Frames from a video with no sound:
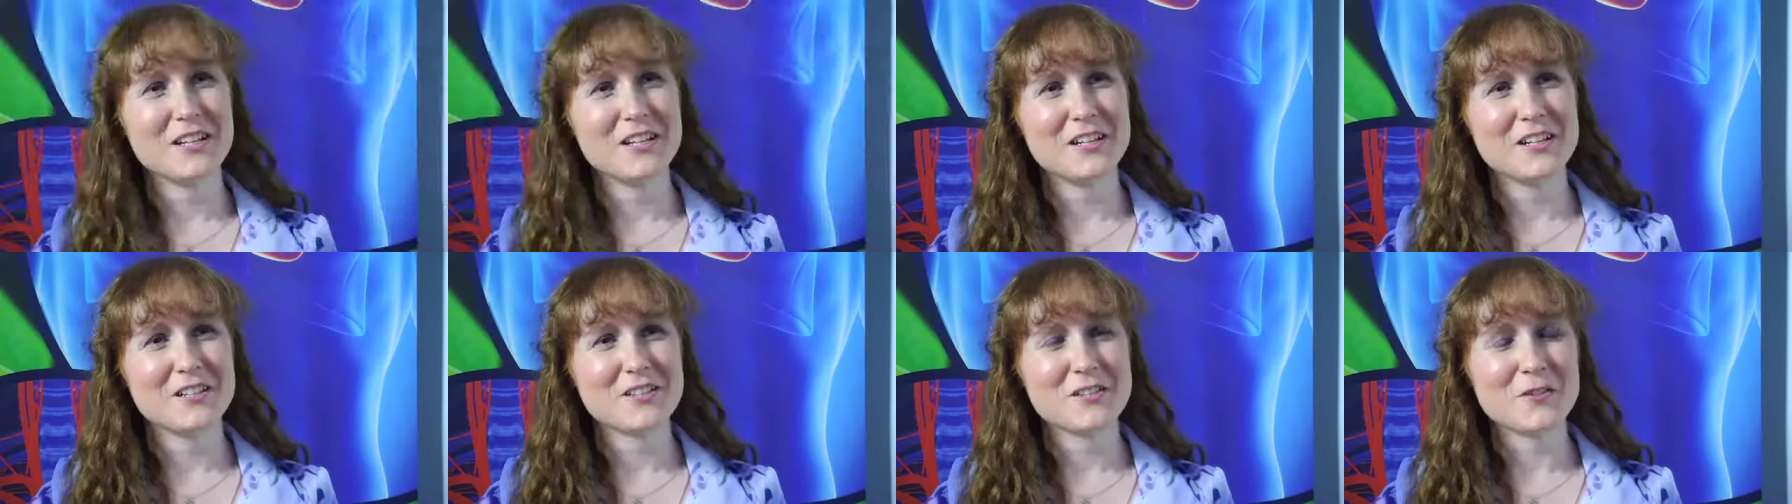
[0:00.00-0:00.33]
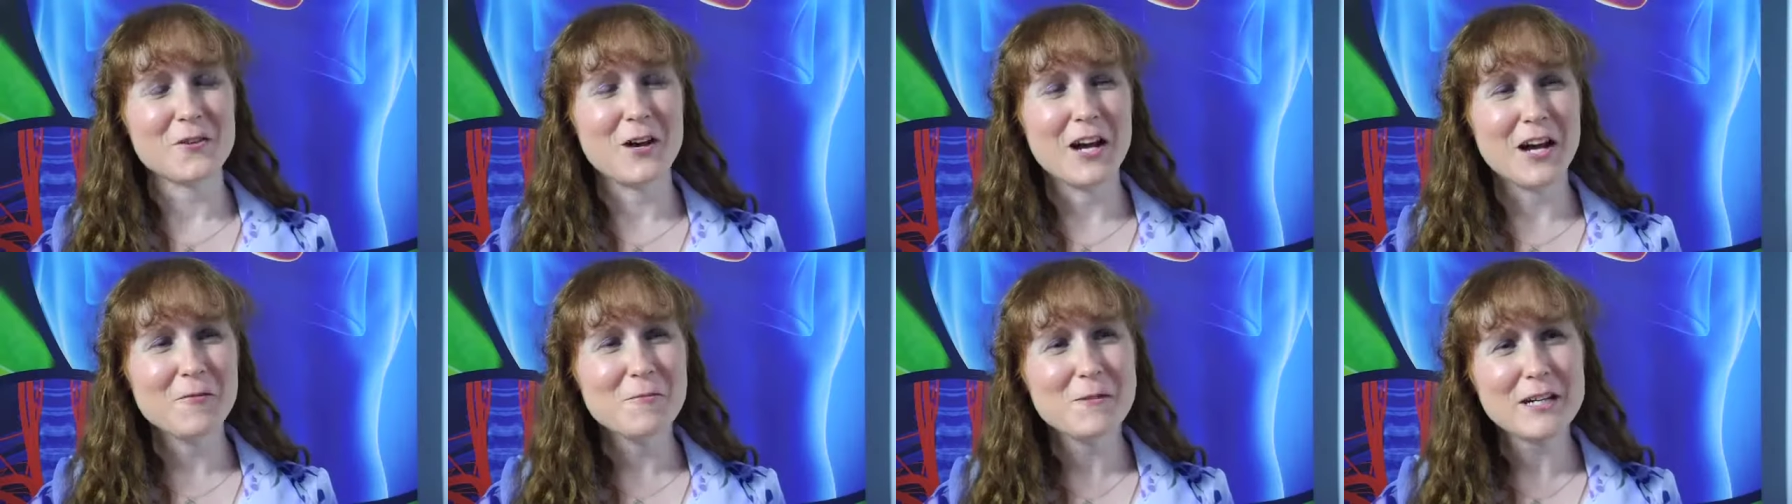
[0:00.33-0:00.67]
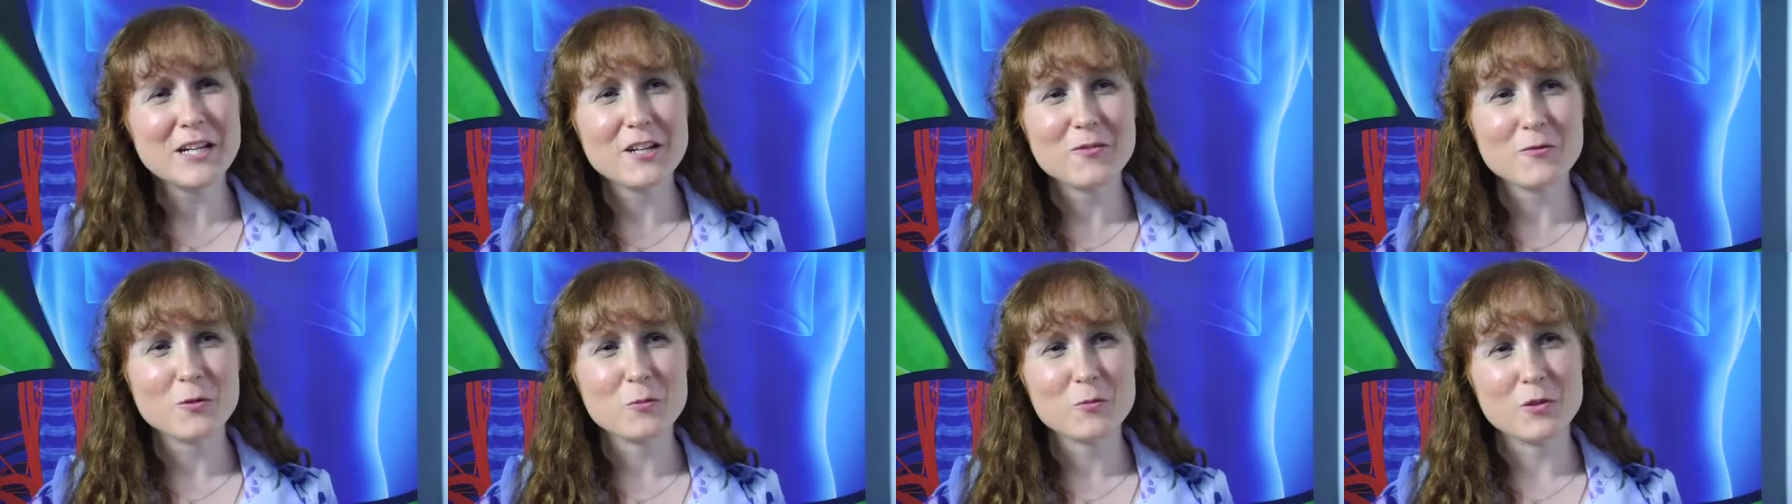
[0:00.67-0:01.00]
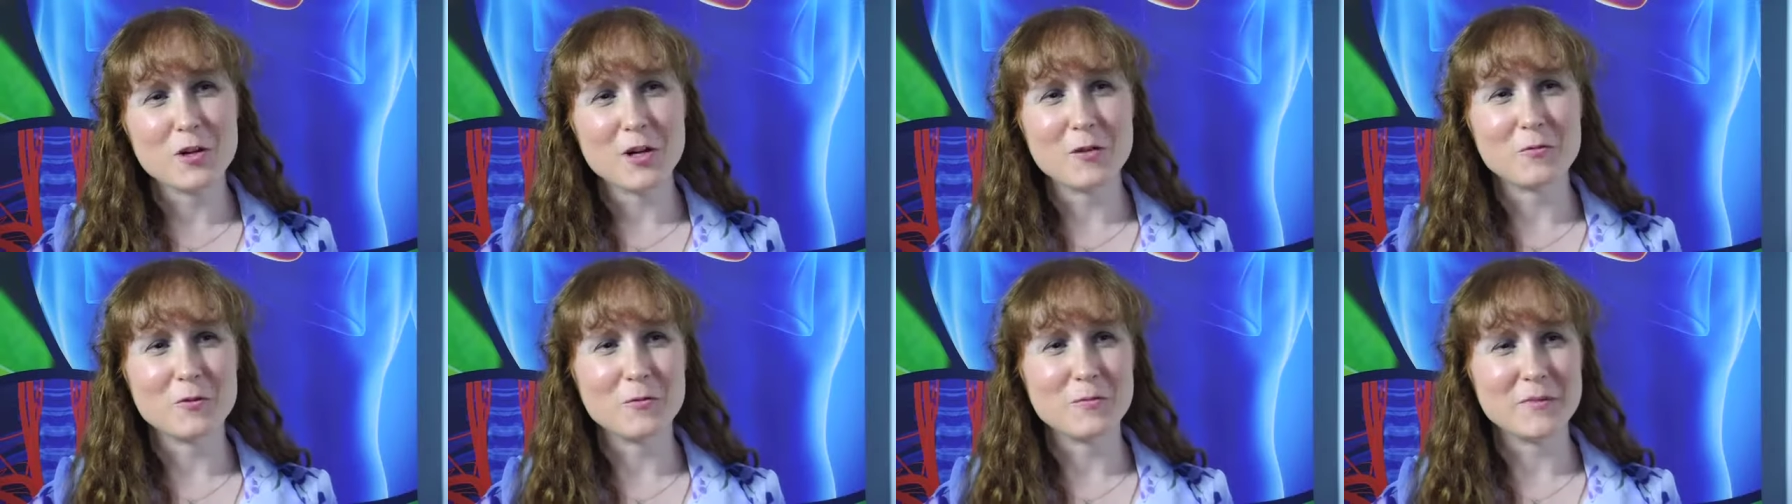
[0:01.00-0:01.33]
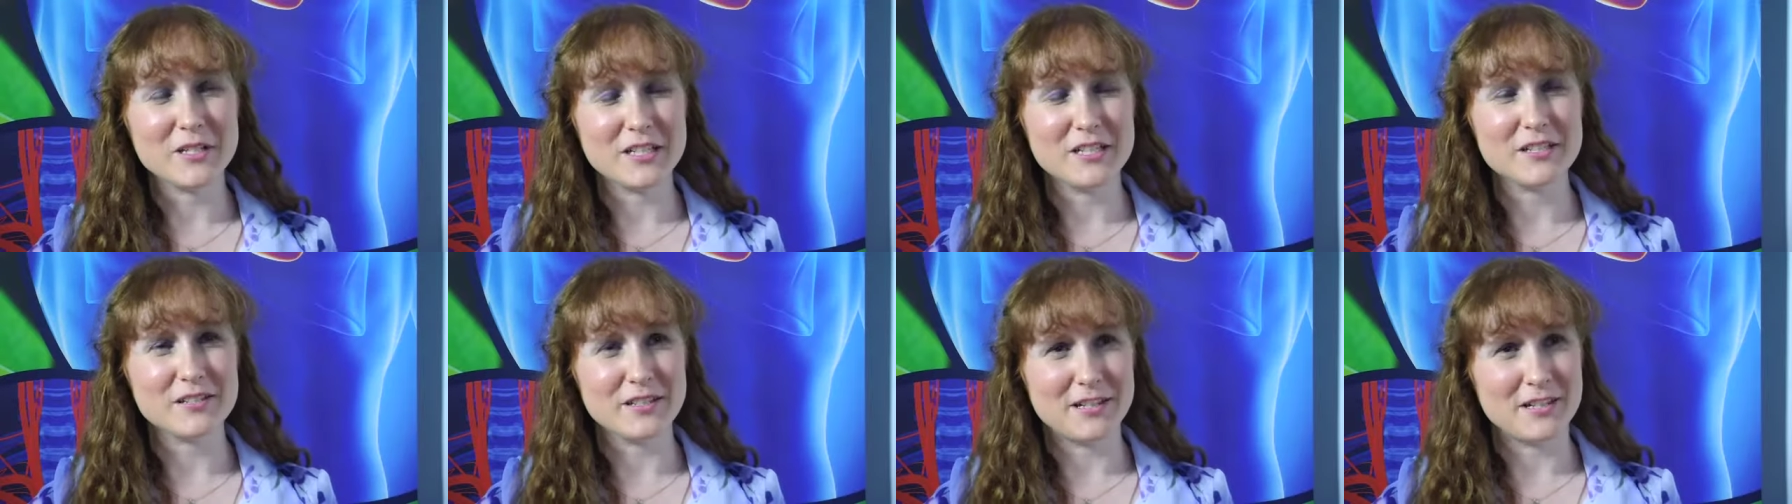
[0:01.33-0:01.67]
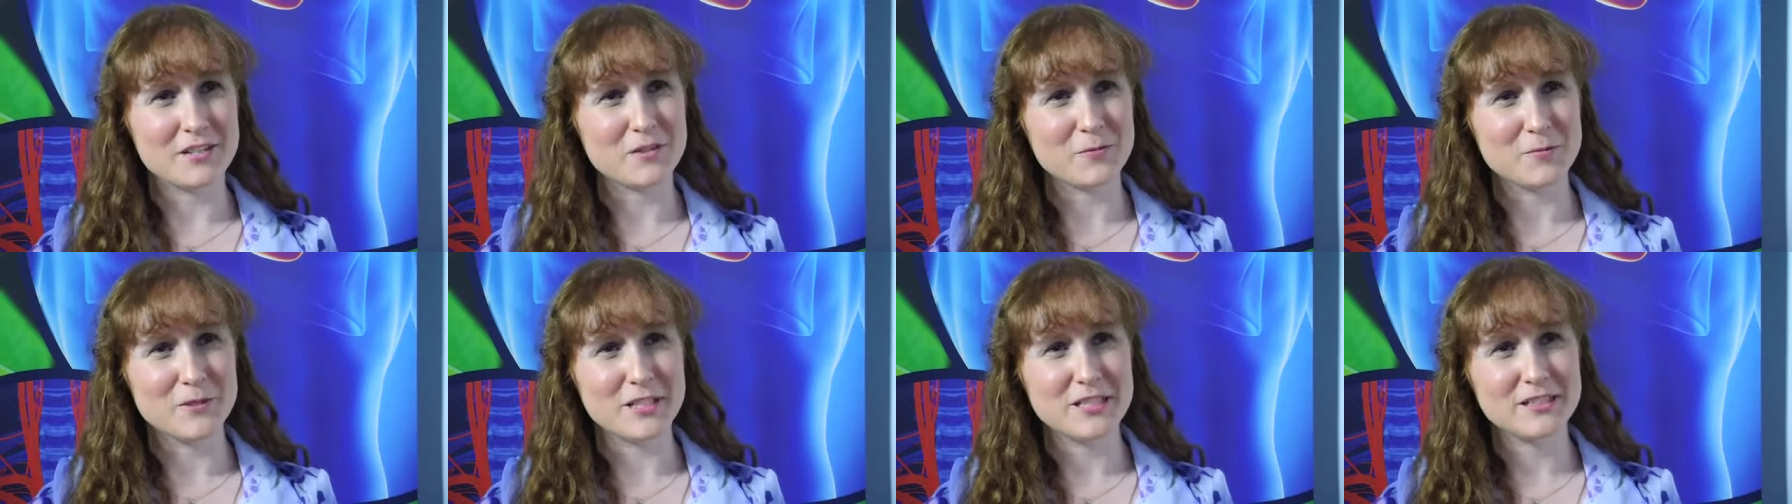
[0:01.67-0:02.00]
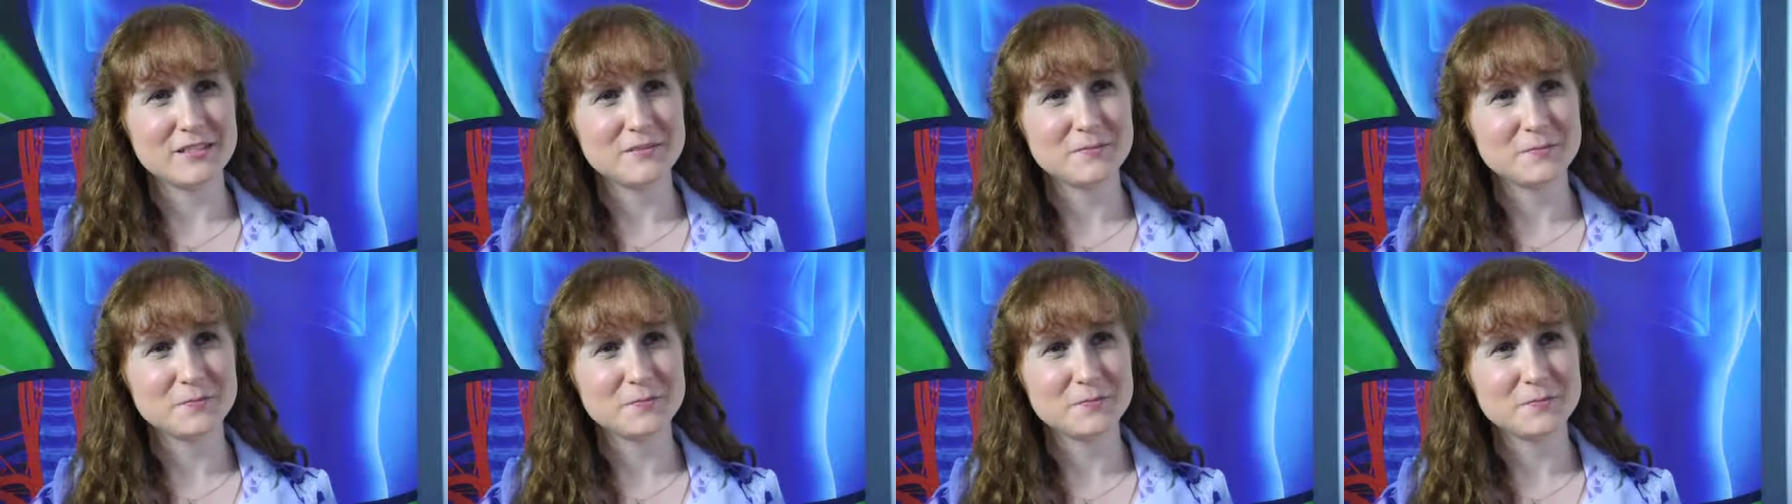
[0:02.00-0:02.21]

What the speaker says: So how big of a problem is asthma?